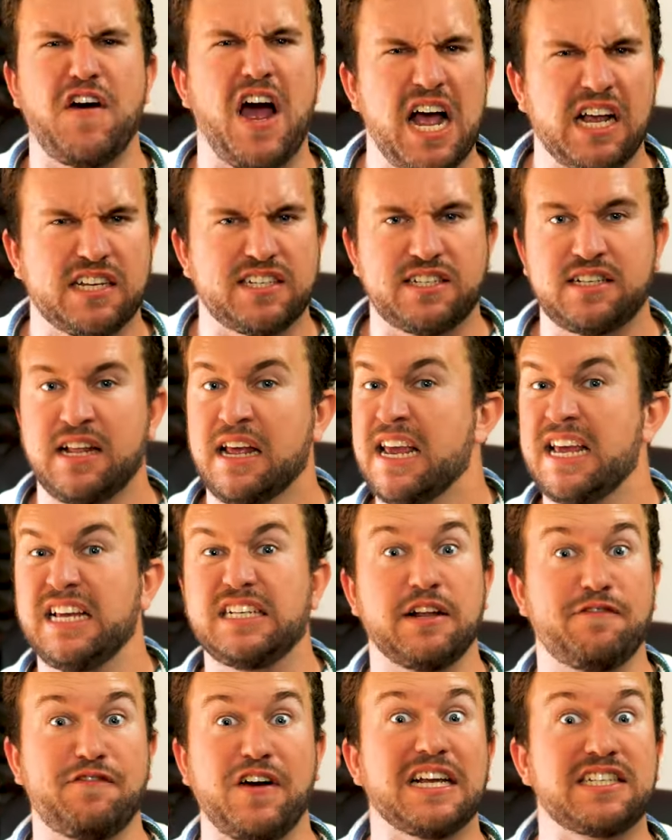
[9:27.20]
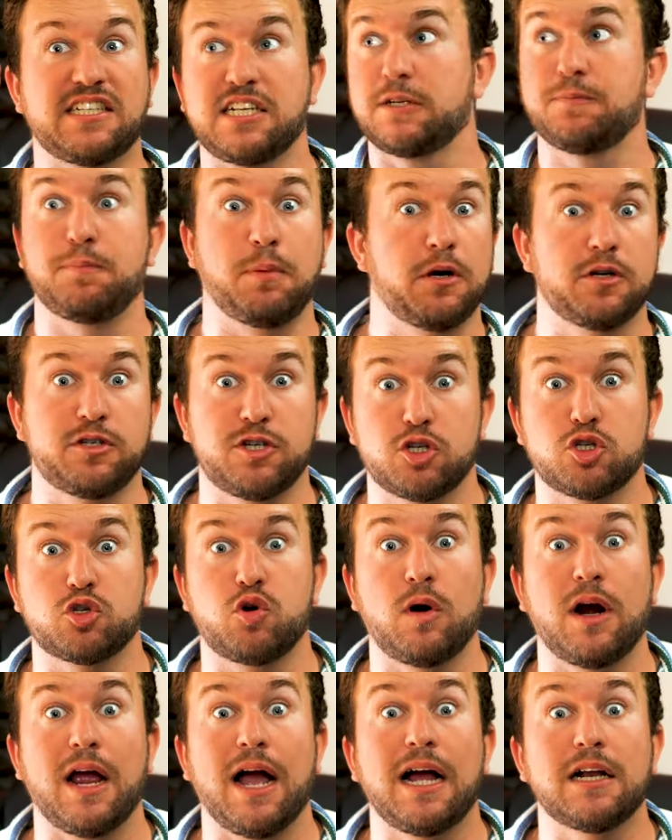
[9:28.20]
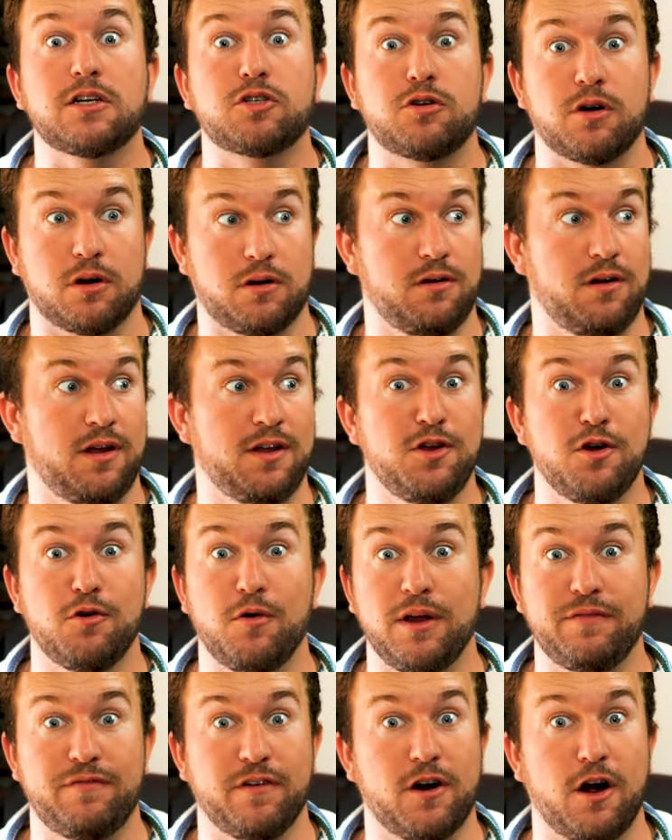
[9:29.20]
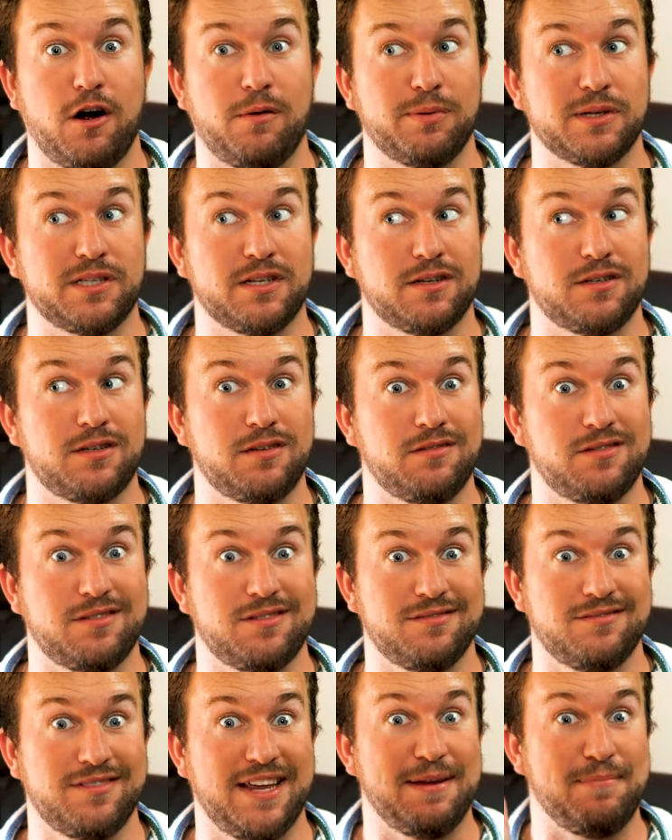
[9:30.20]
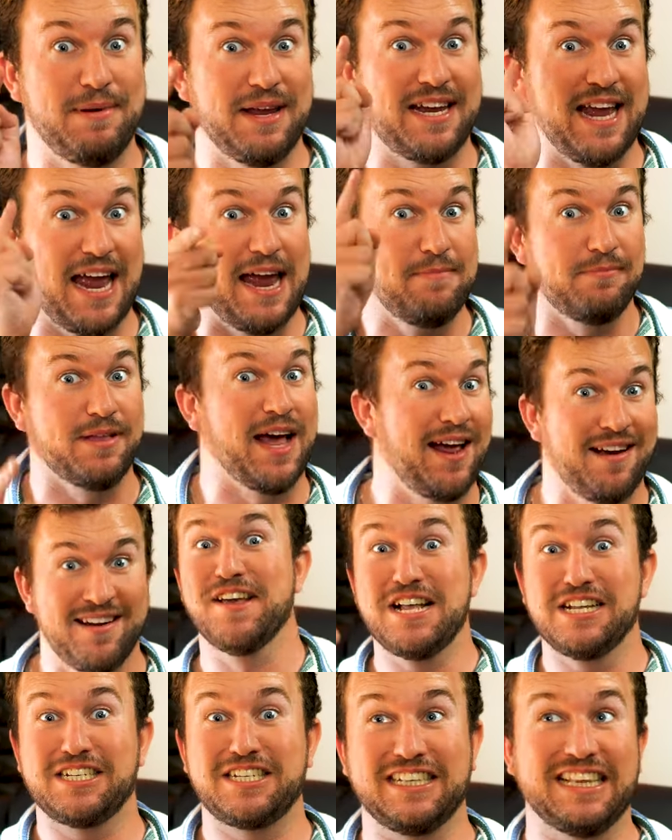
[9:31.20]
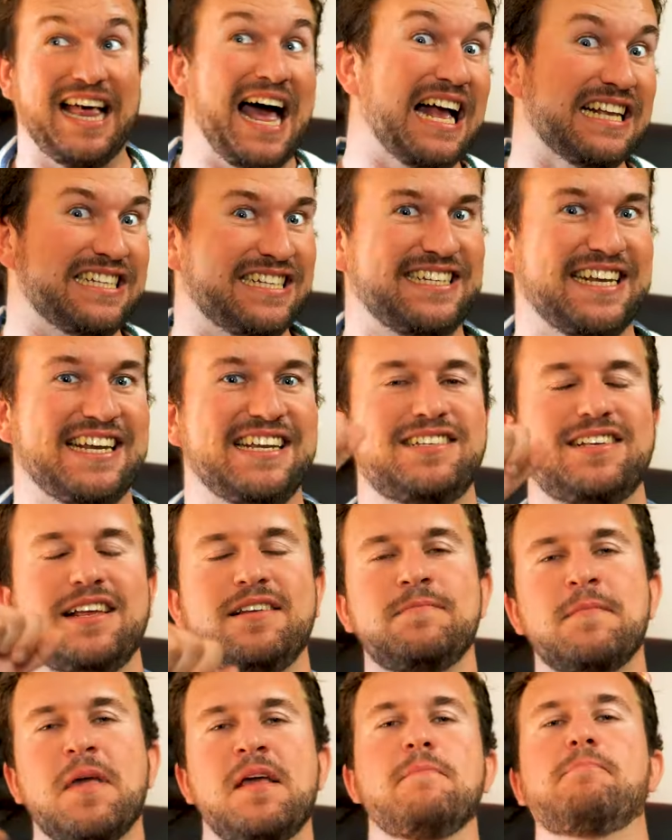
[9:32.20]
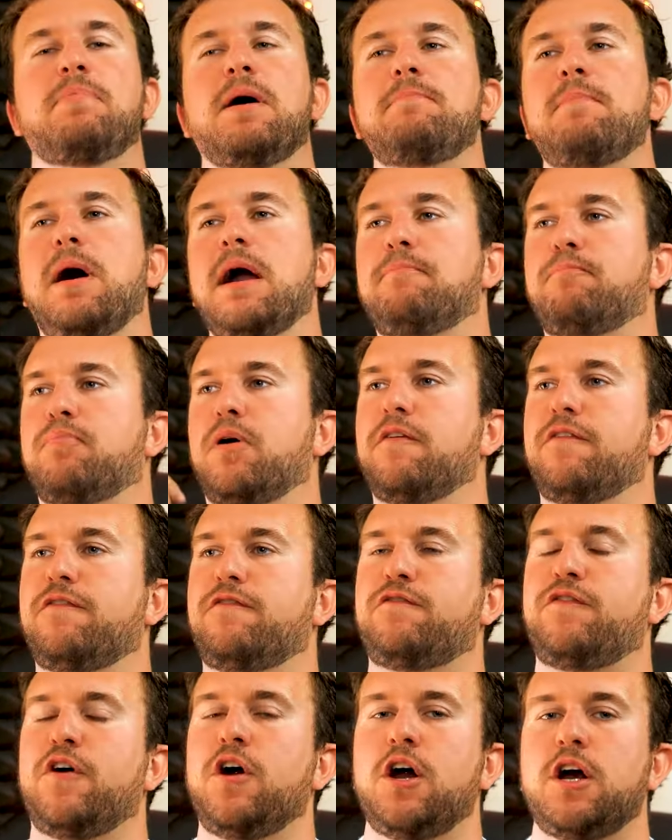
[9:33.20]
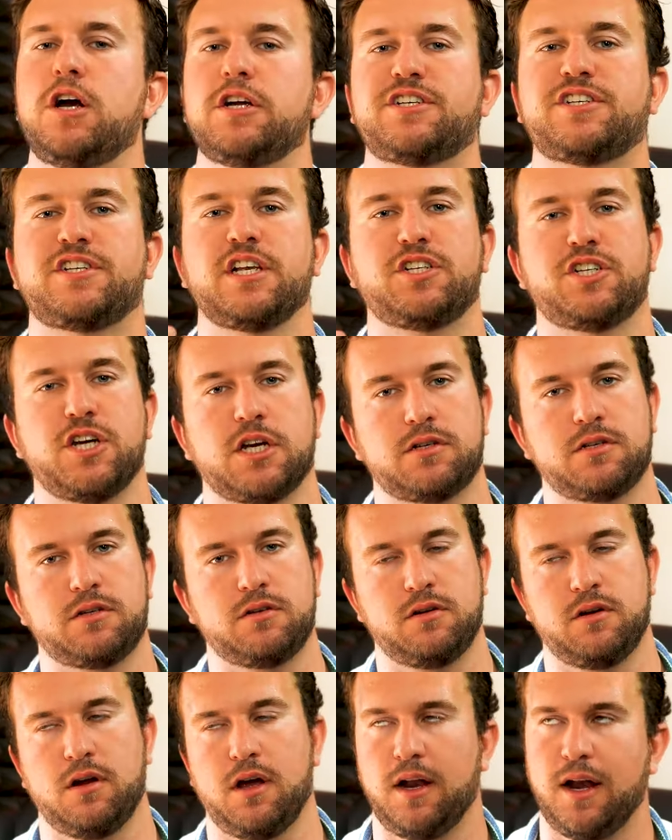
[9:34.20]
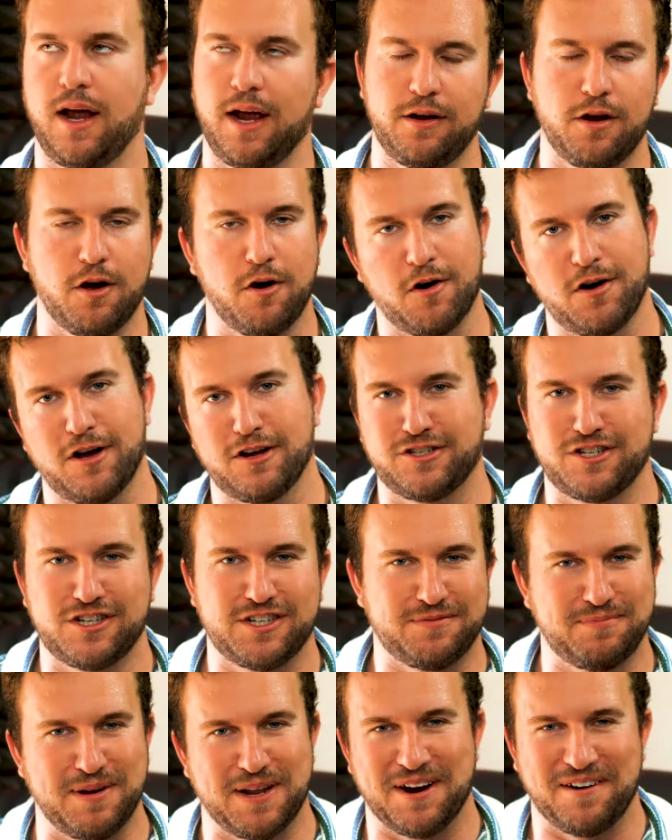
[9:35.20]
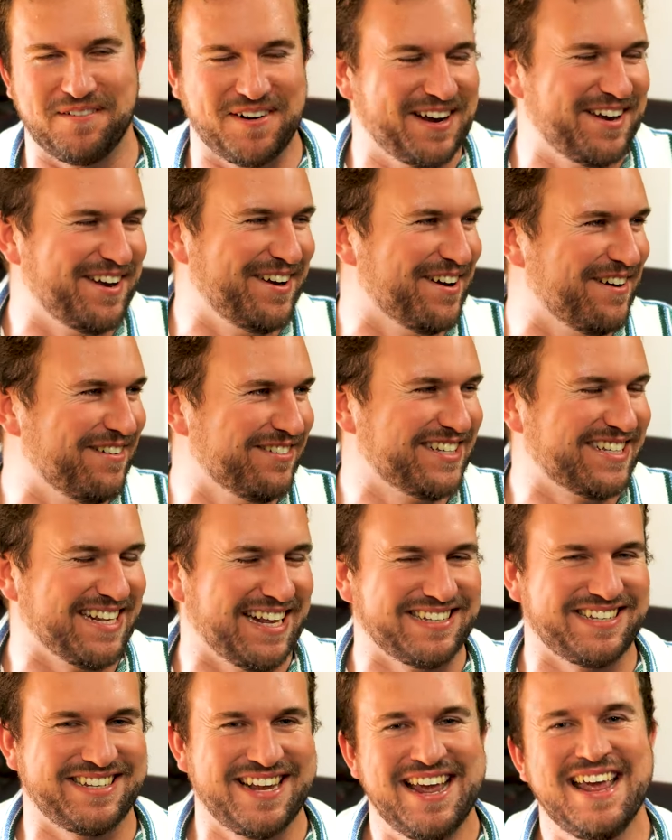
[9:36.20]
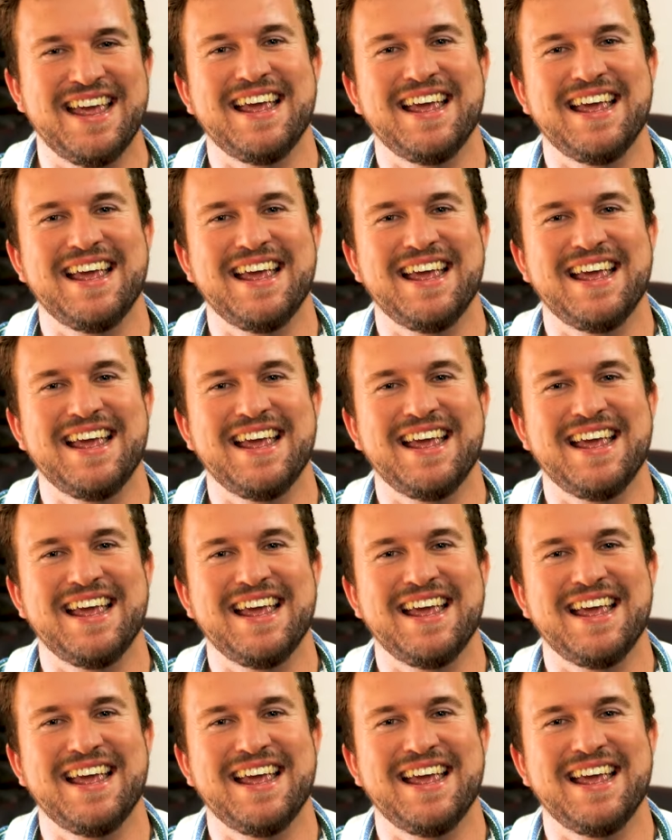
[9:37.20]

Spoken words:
Fast. He's the fastest player to score a hat-trick in UEFA competitions. He became that this last season. But my preferred suggestion, and I know Roger Schmidt already knows this,